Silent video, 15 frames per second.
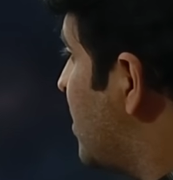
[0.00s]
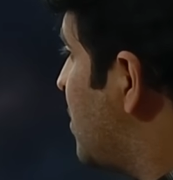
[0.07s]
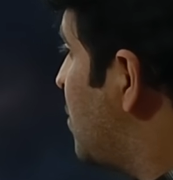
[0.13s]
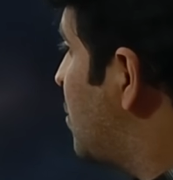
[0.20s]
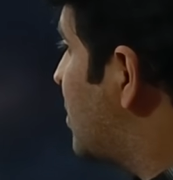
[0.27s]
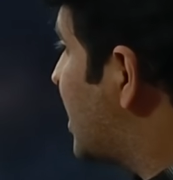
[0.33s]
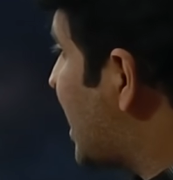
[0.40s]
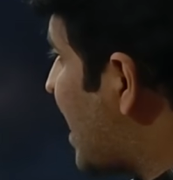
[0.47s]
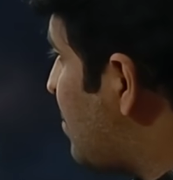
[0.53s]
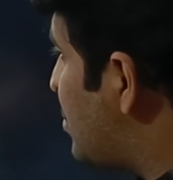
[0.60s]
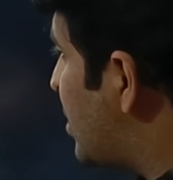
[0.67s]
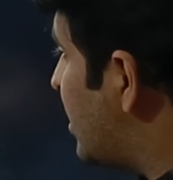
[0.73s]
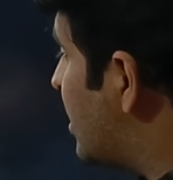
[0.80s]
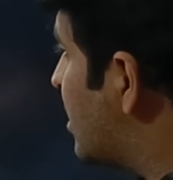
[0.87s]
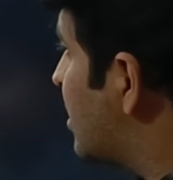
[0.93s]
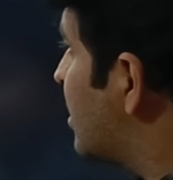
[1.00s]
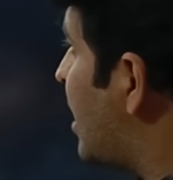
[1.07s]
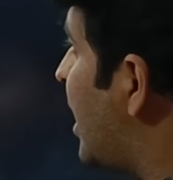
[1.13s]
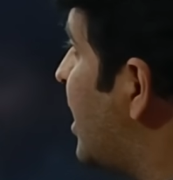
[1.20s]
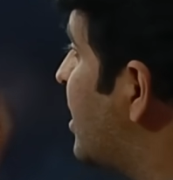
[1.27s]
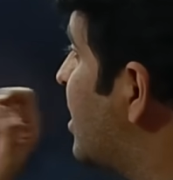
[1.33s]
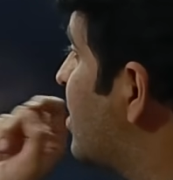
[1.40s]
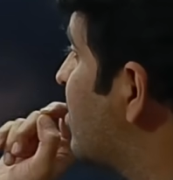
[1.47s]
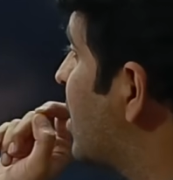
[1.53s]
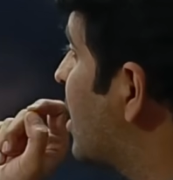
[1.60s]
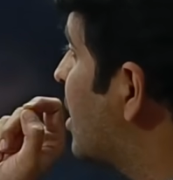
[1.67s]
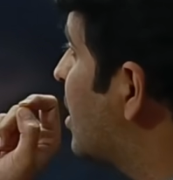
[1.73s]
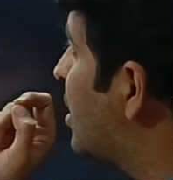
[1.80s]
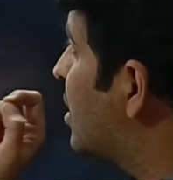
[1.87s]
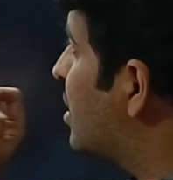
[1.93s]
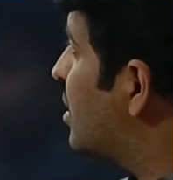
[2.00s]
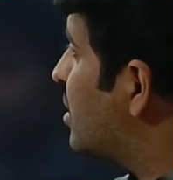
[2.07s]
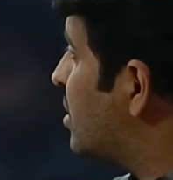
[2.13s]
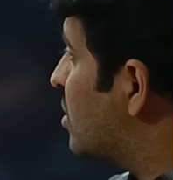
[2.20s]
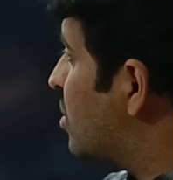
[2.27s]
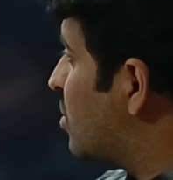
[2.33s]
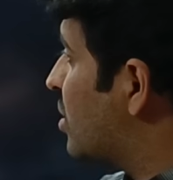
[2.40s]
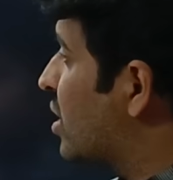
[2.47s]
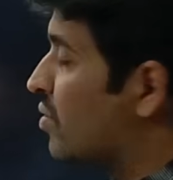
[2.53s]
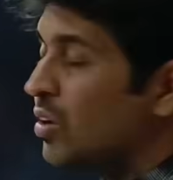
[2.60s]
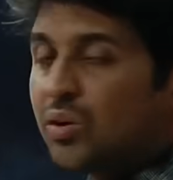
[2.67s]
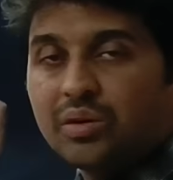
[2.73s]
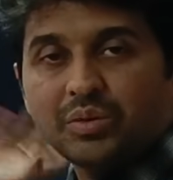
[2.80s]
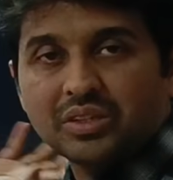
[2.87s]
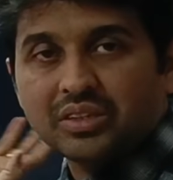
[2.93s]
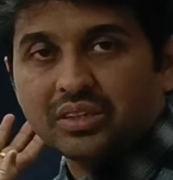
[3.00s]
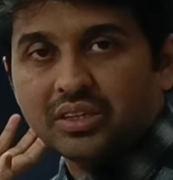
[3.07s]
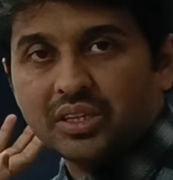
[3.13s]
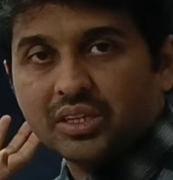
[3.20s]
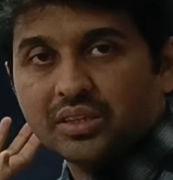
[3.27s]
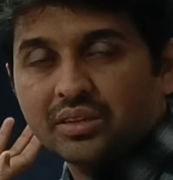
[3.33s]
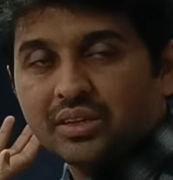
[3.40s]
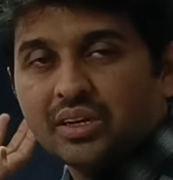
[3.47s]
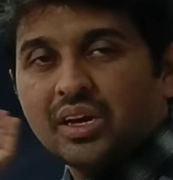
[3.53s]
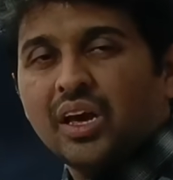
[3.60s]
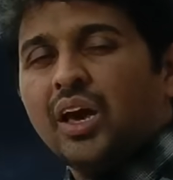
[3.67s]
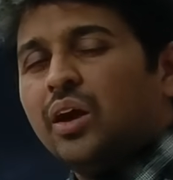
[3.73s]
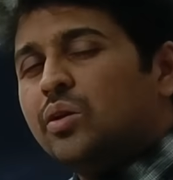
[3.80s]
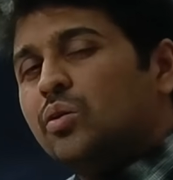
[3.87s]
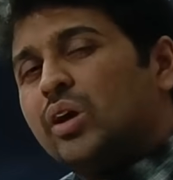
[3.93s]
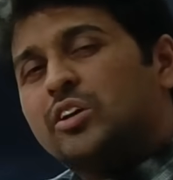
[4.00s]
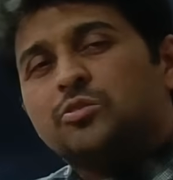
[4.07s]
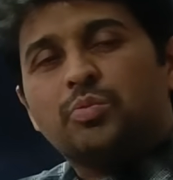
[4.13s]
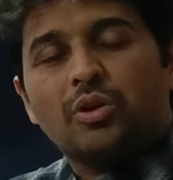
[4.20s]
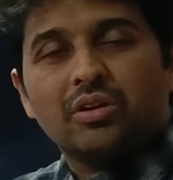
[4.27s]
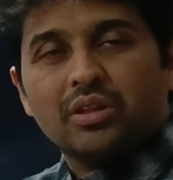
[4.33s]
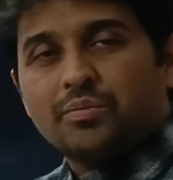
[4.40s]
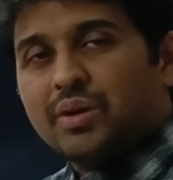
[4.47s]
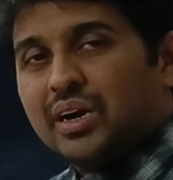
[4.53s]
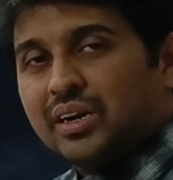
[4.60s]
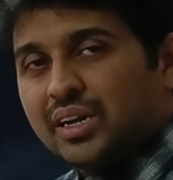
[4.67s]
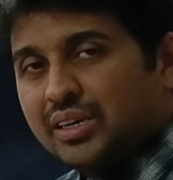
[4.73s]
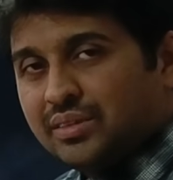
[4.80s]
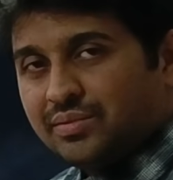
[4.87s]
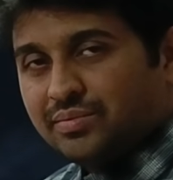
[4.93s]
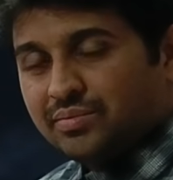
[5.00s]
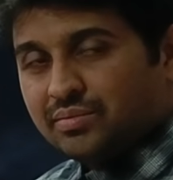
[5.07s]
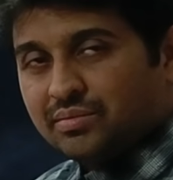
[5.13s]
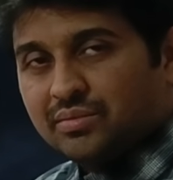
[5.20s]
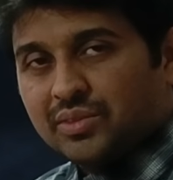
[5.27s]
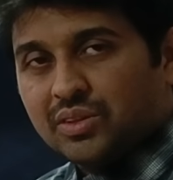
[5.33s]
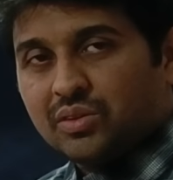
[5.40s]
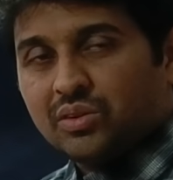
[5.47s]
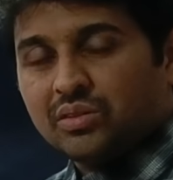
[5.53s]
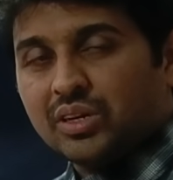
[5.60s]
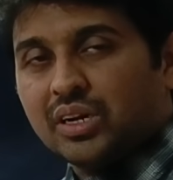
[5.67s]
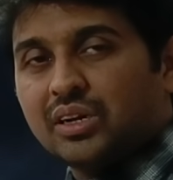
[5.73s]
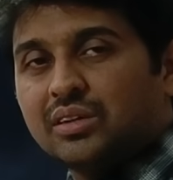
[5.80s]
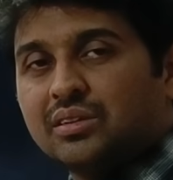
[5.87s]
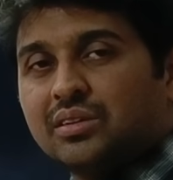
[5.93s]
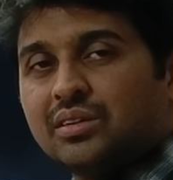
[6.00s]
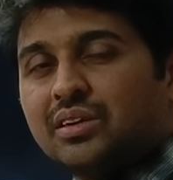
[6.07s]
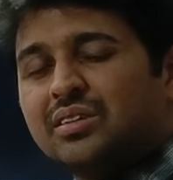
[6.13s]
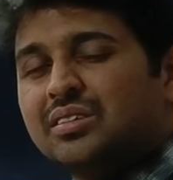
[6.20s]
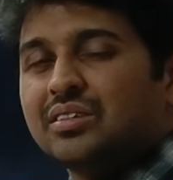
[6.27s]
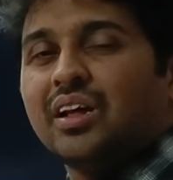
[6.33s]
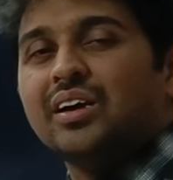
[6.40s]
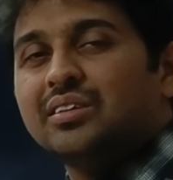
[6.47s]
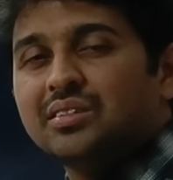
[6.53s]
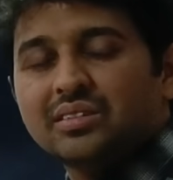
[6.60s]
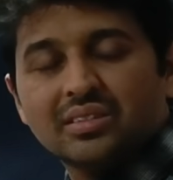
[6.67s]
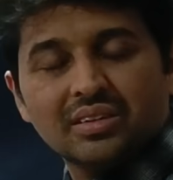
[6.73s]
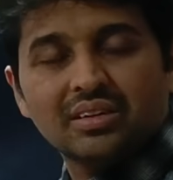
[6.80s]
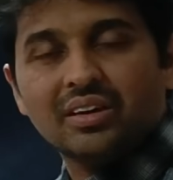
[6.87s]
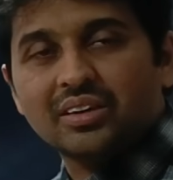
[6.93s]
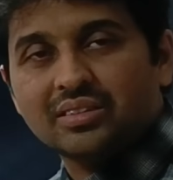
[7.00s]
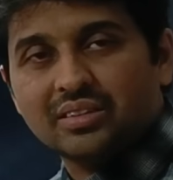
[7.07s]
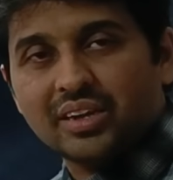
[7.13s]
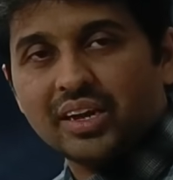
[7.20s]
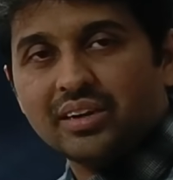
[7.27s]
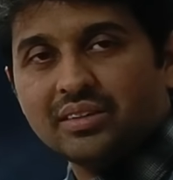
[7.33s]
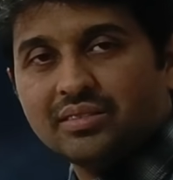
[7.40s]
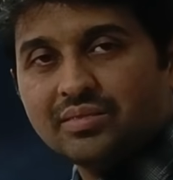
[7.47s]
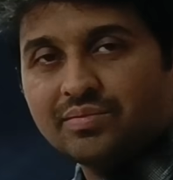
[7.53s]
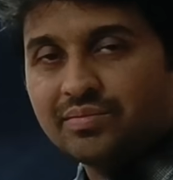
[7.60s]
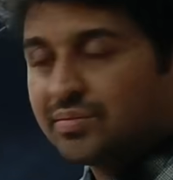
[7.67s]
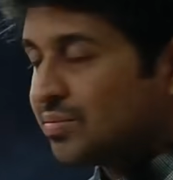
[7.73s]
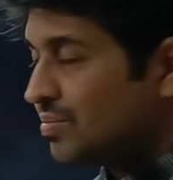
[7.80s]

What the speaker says: You tap it and it will, give you a message. You explore the panda, it's nice, it's interesting.